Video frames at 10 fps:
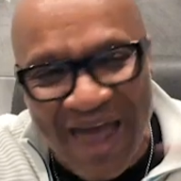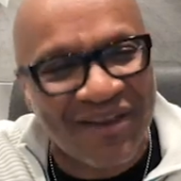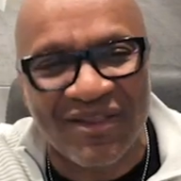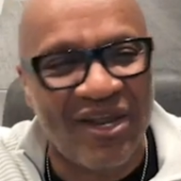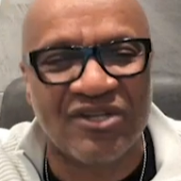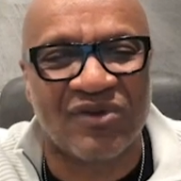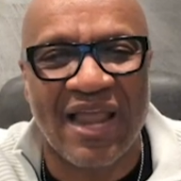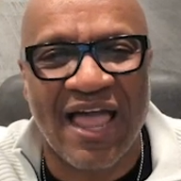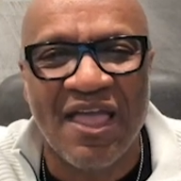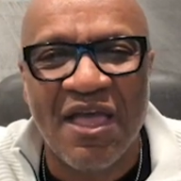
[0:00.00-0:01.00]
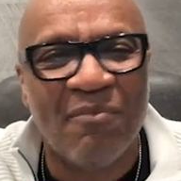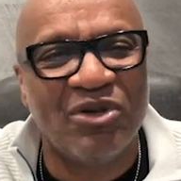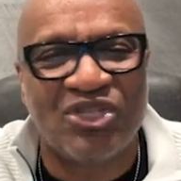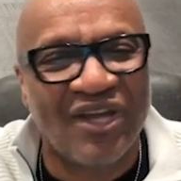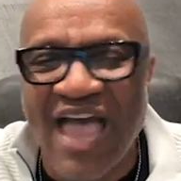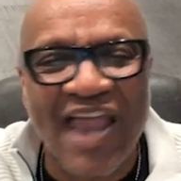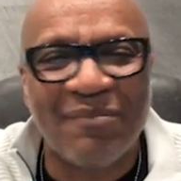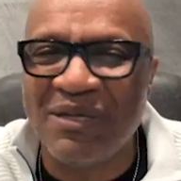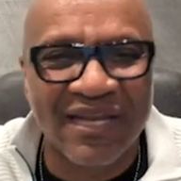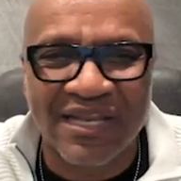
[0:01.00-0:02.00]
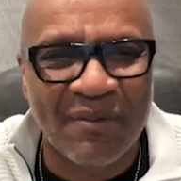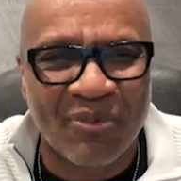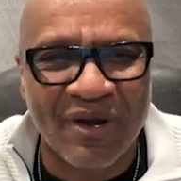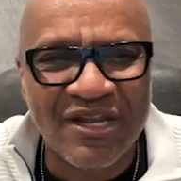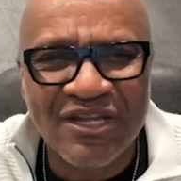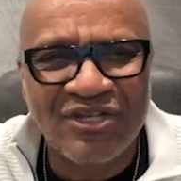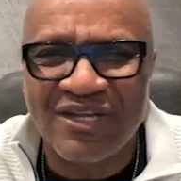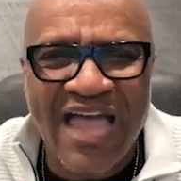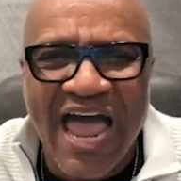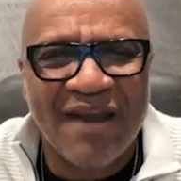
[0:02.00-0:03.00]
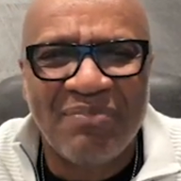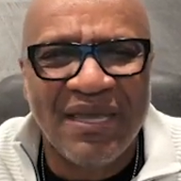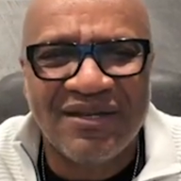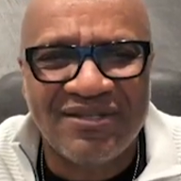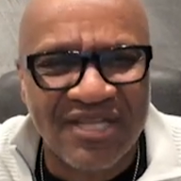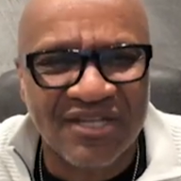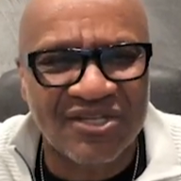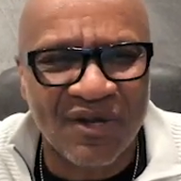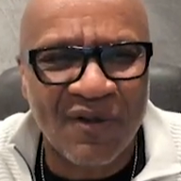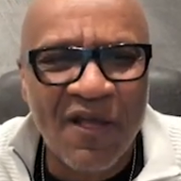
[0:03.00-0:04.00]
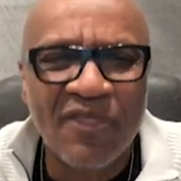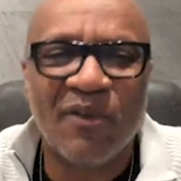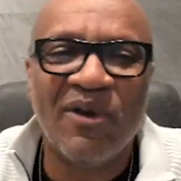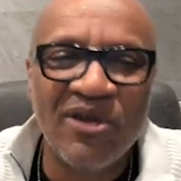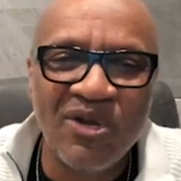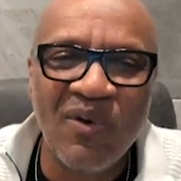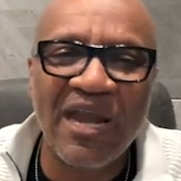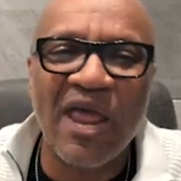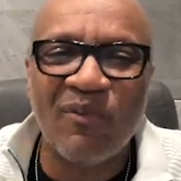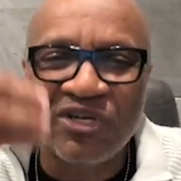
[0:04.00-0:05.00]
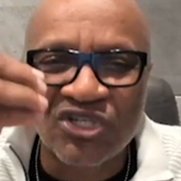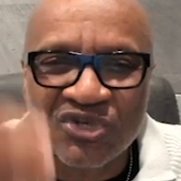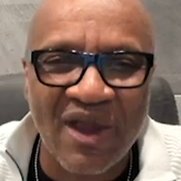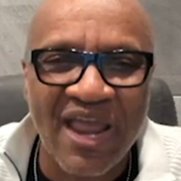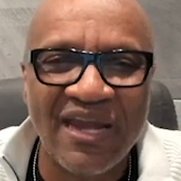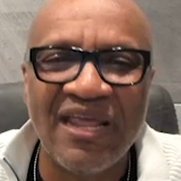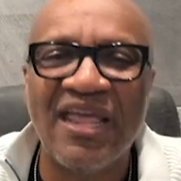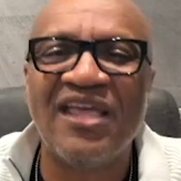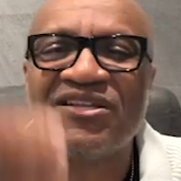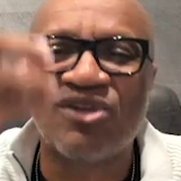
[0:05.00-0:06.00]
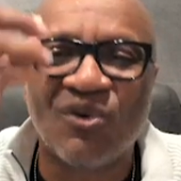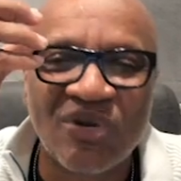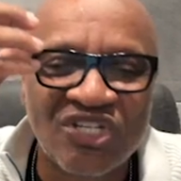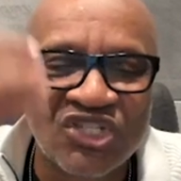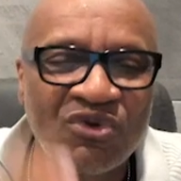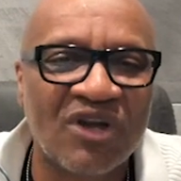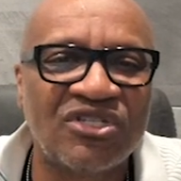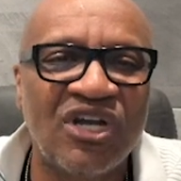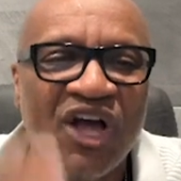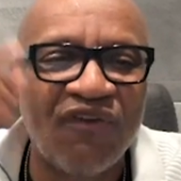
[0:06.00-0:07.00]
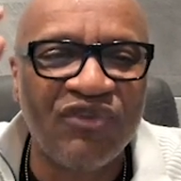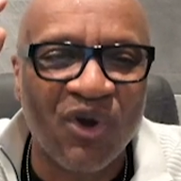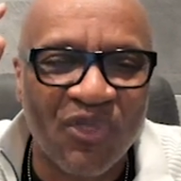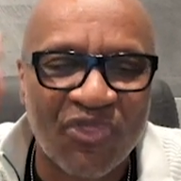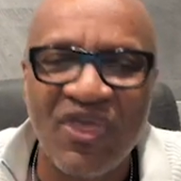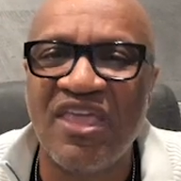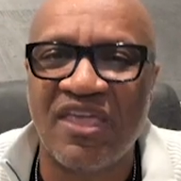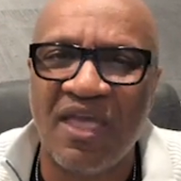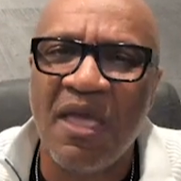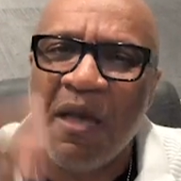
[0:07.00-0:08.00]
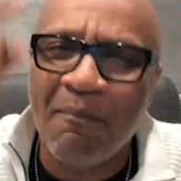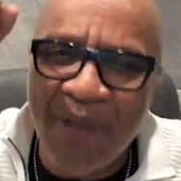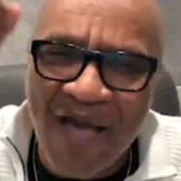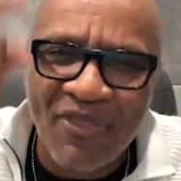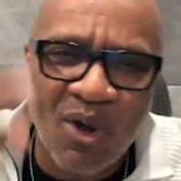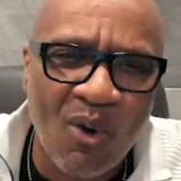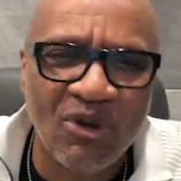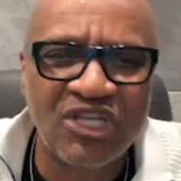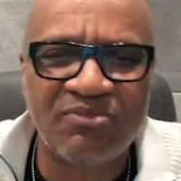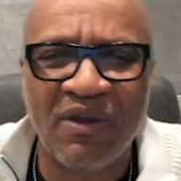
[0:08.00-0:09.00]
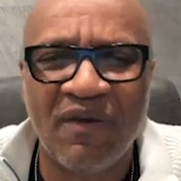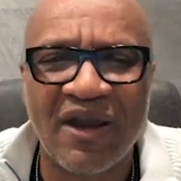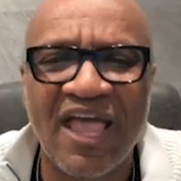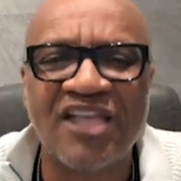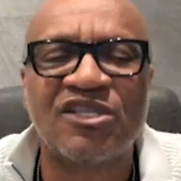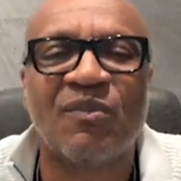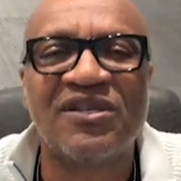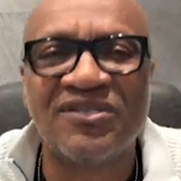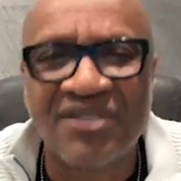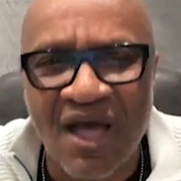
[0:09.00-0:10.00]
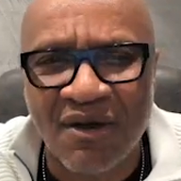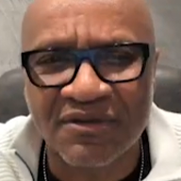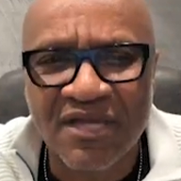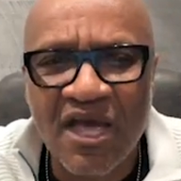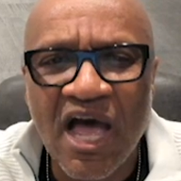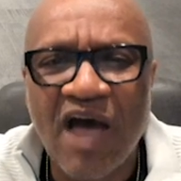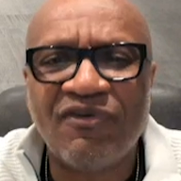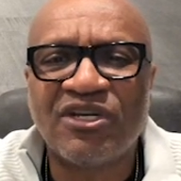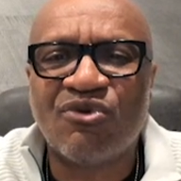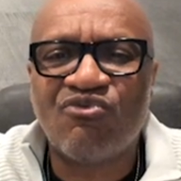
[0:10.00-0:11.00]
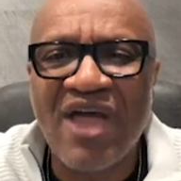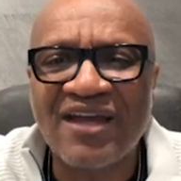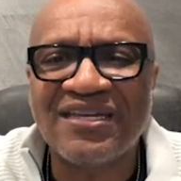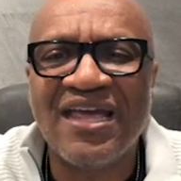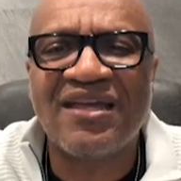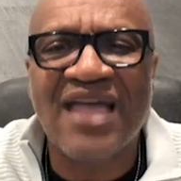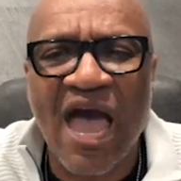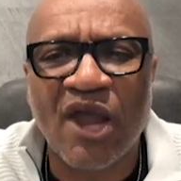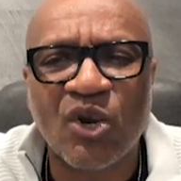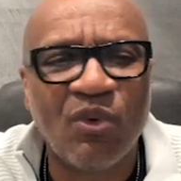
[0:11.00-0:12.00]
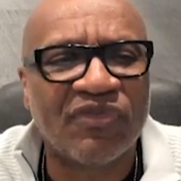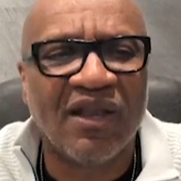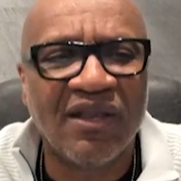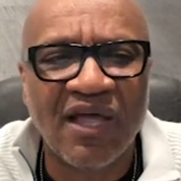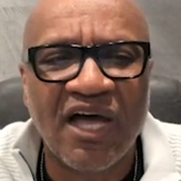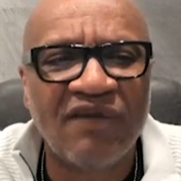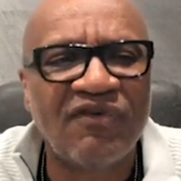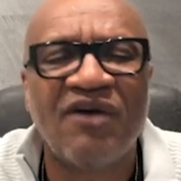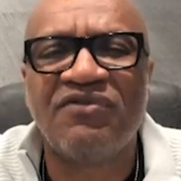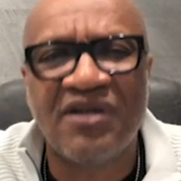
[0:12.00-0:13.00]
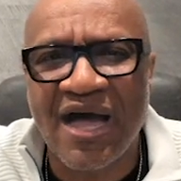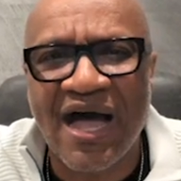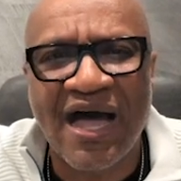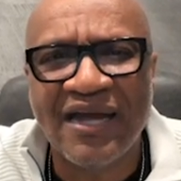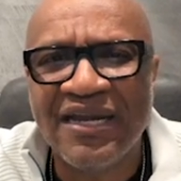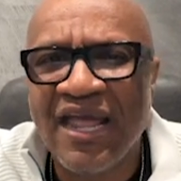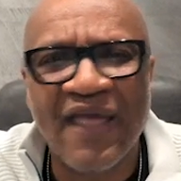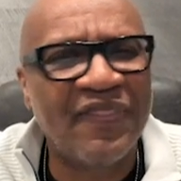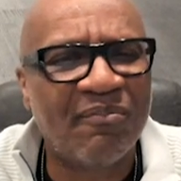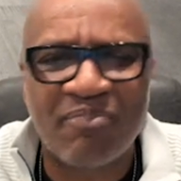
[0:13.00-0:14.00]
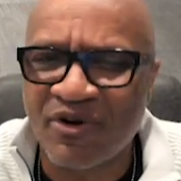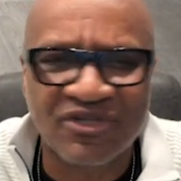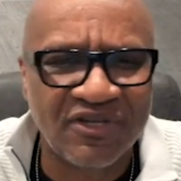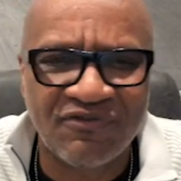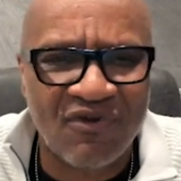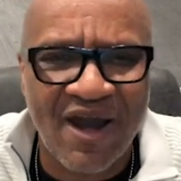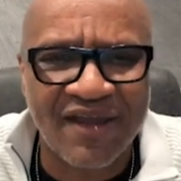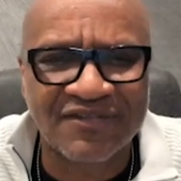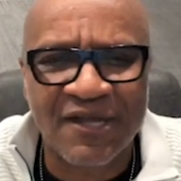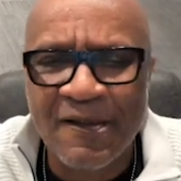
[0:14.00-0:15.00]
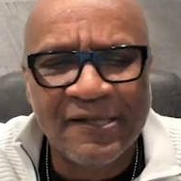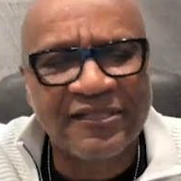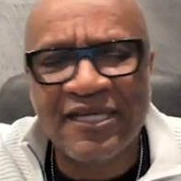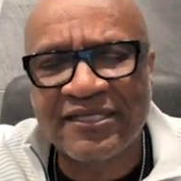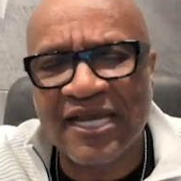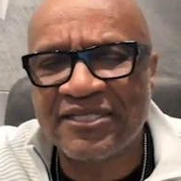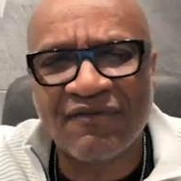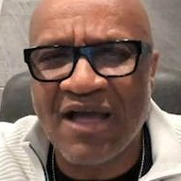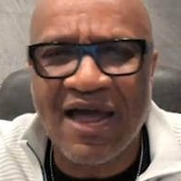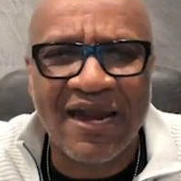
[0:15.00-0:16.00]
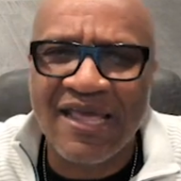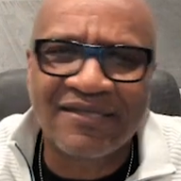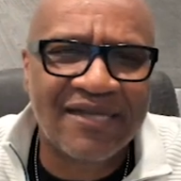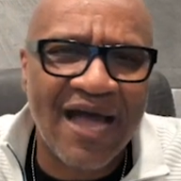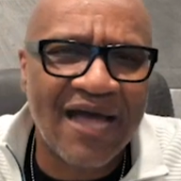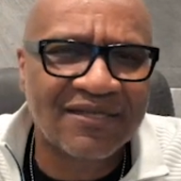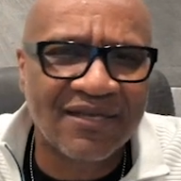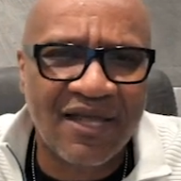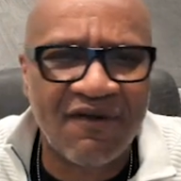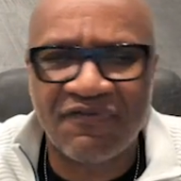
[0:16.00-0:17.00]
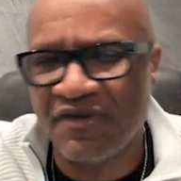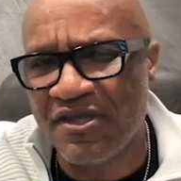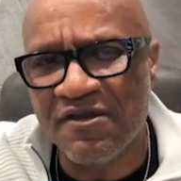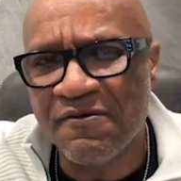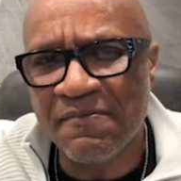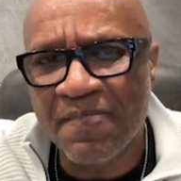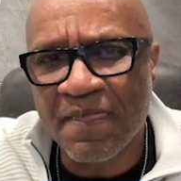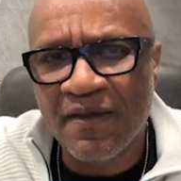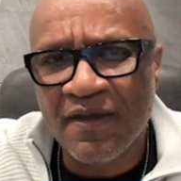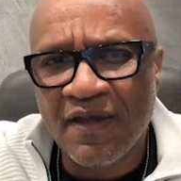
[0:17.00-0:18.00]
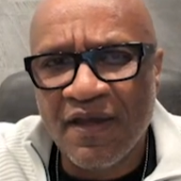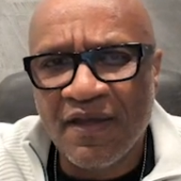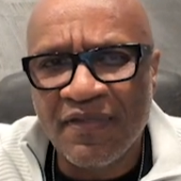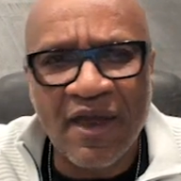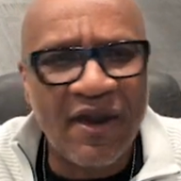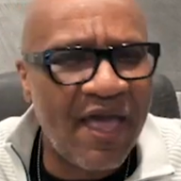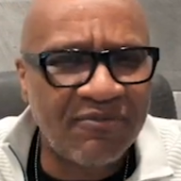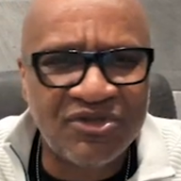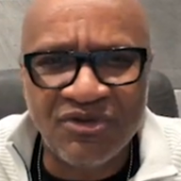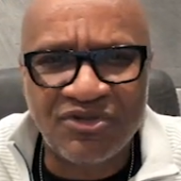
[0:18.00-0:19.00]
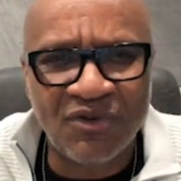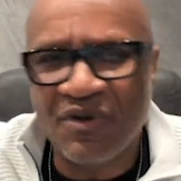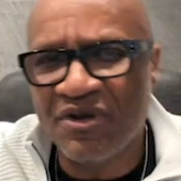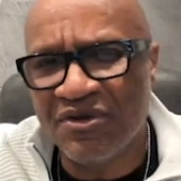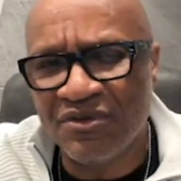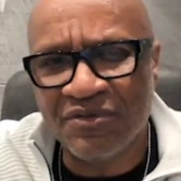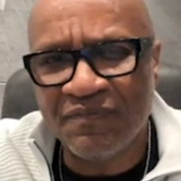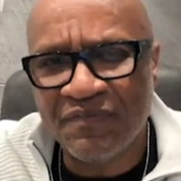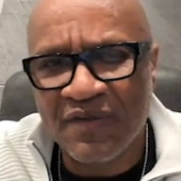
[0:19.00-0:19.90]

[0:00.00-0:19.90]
out of the Israelite. But you got to be deliberate. You got to be intentional. The renewing and retraining is the restructuring of your thinking by the Holy Spirit as the result of a direct encounter with the love of God in the person of Christ. See, saints of God, it's God's love for you that helps you to renew.